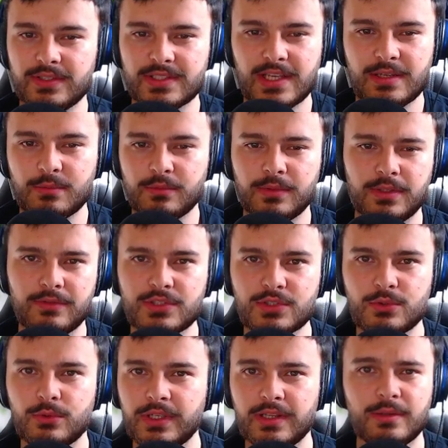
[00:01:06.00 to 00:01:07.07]
is capable of
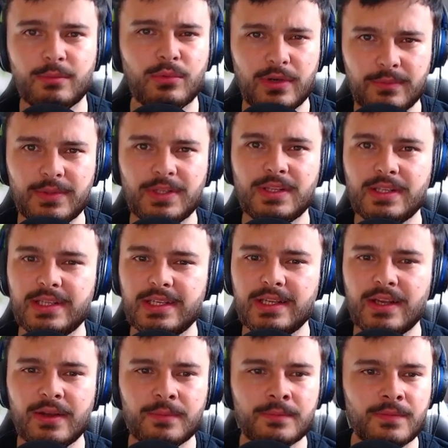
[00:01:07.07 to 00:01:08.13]
scoring in the Premier League